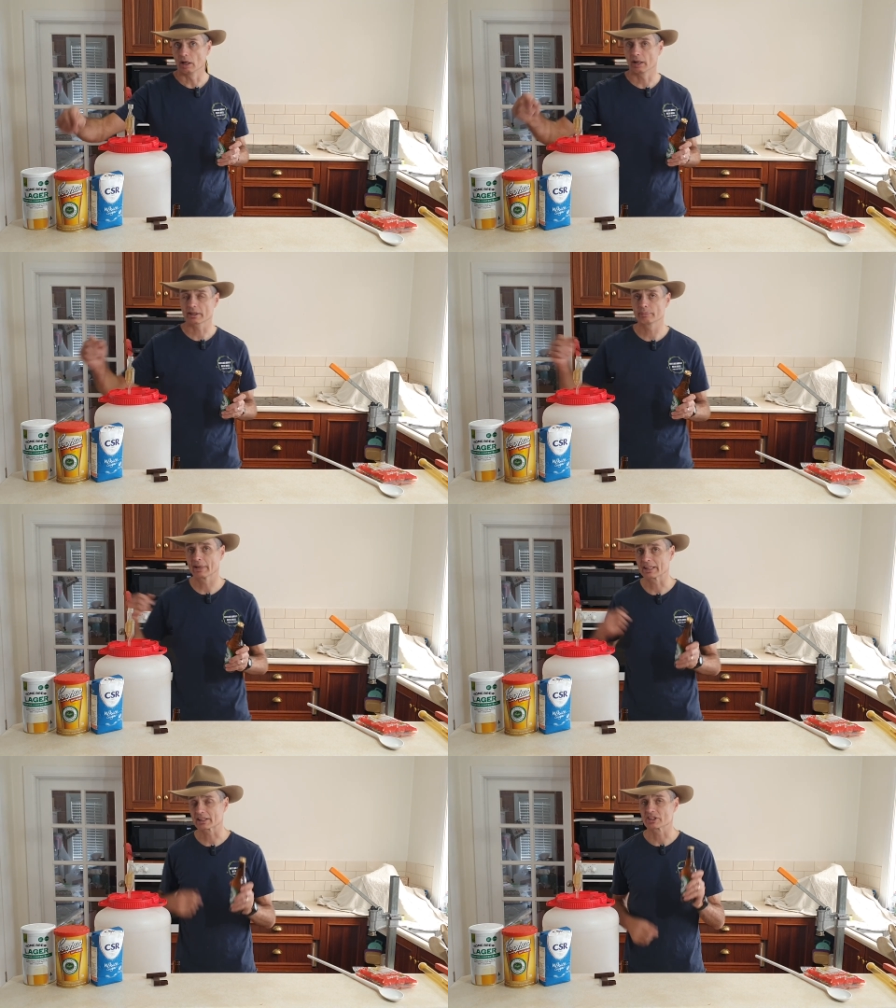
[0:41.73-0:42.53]
I can
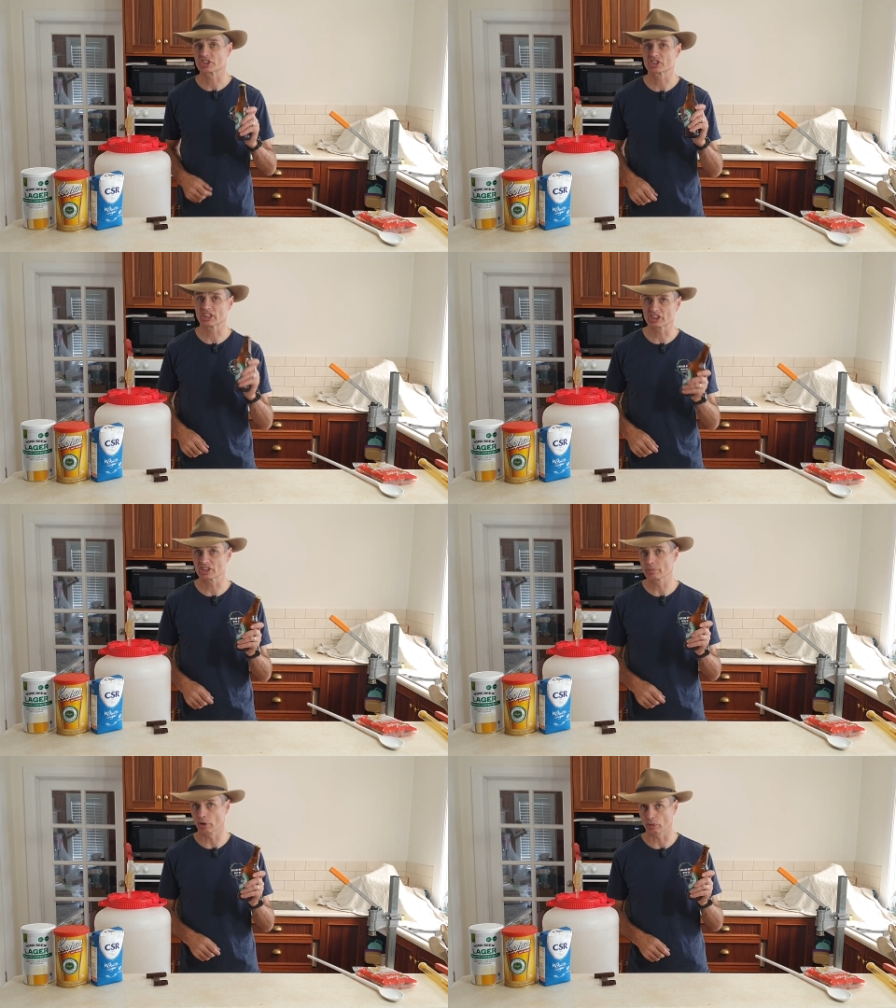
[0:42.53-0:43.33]
make
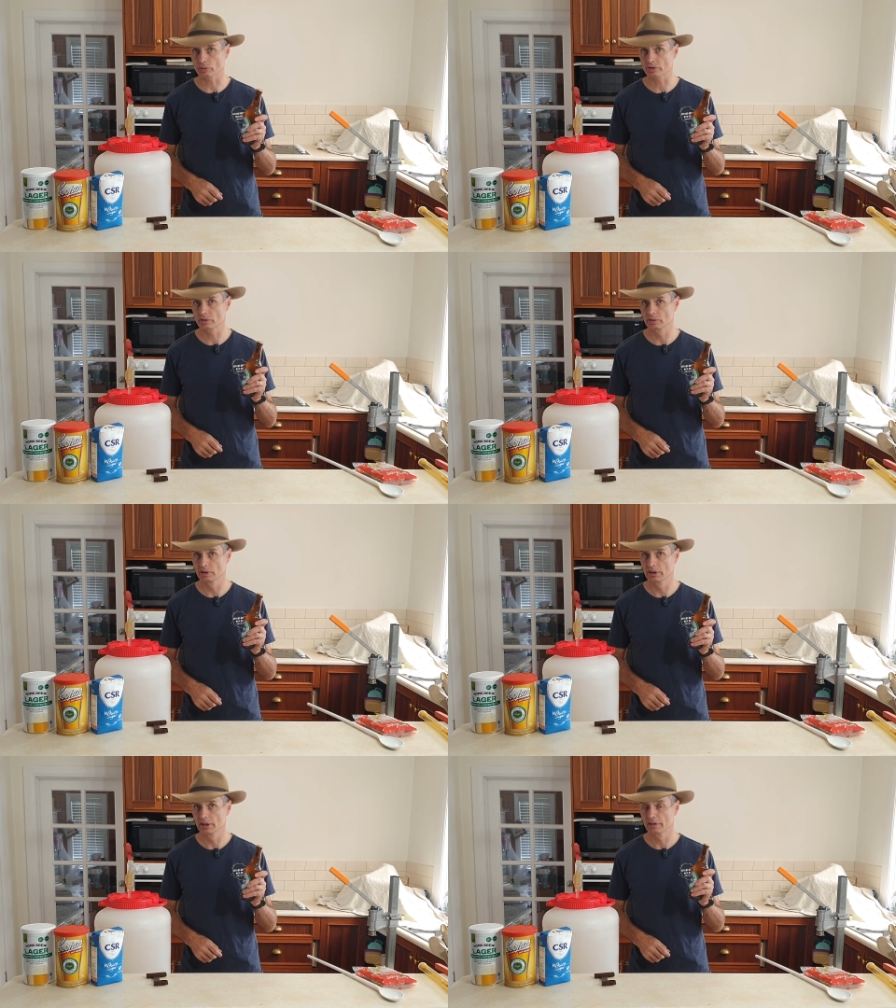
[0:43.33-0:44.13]
60 bottles
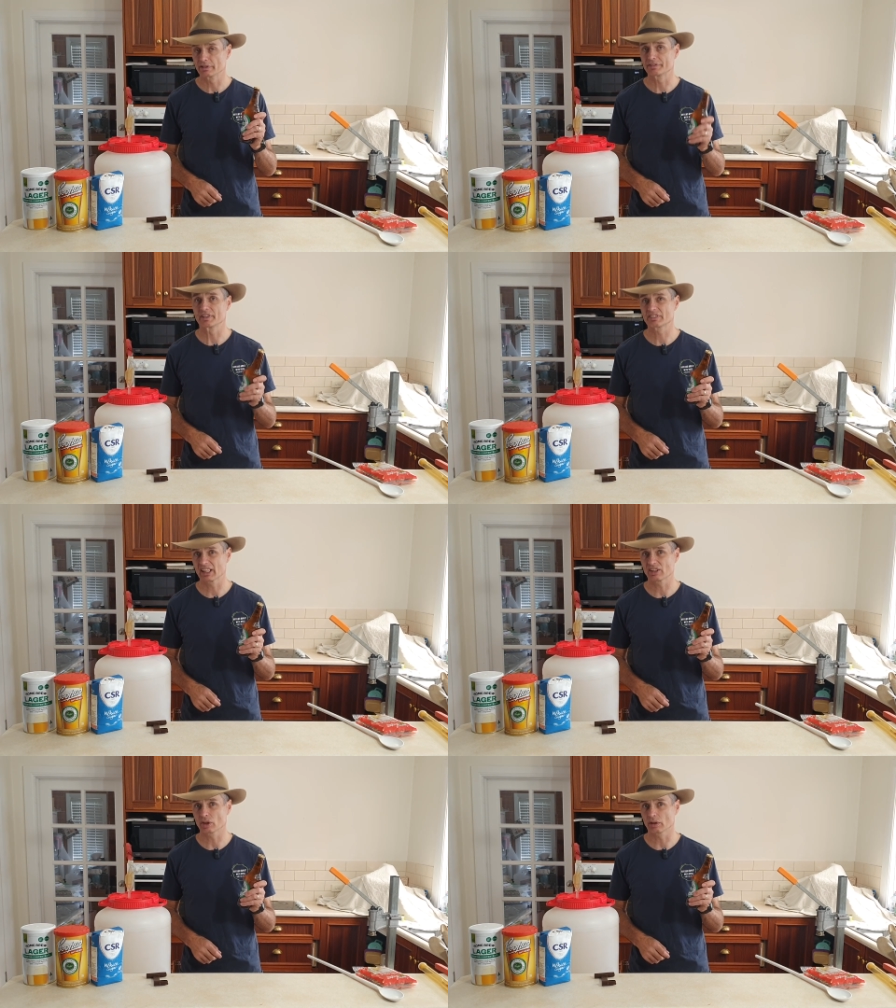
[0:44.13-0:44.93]
for
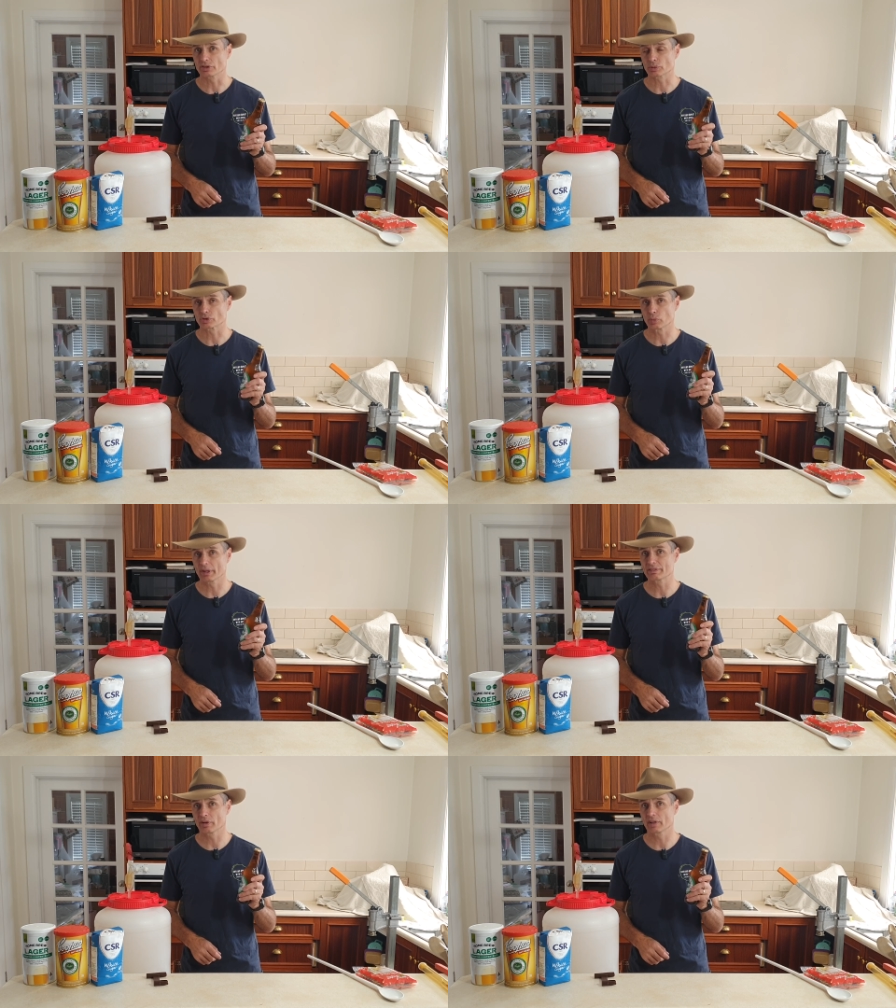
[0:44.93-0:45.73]
$15 or
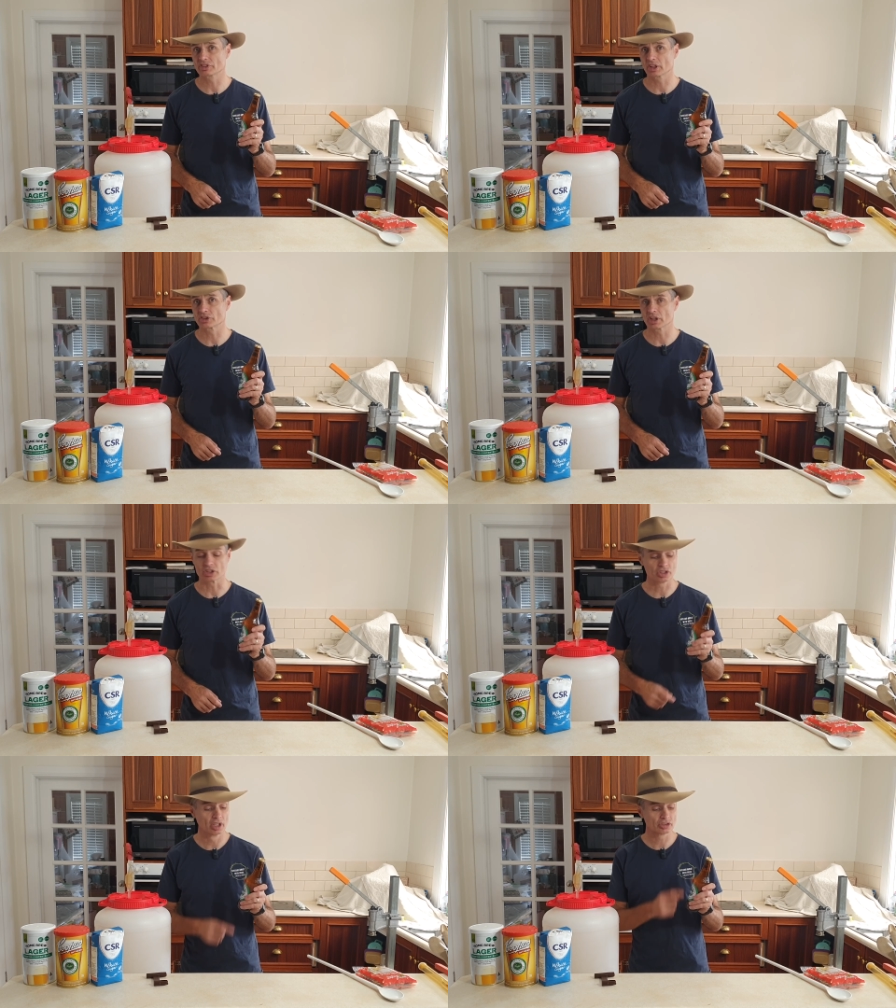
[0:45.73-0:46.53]
25 cents each.